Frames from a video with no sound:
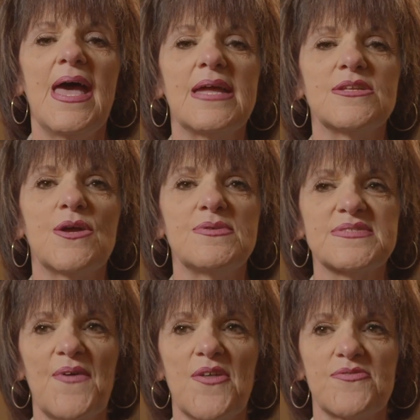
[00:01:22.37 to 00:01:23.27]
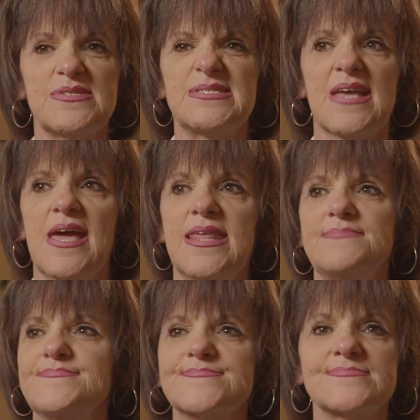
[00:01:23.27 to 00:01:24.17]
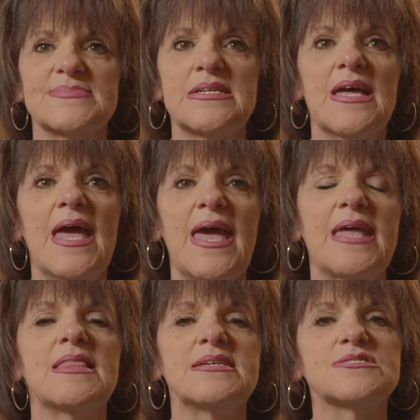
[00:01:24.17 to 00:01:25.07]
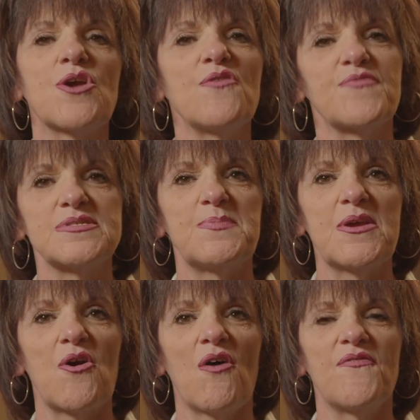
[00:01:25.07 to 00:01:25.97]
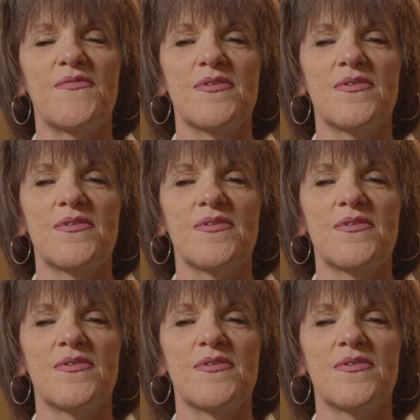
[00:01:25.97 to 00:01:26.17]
And Noah's father decided, hey, let's go frisbee golf.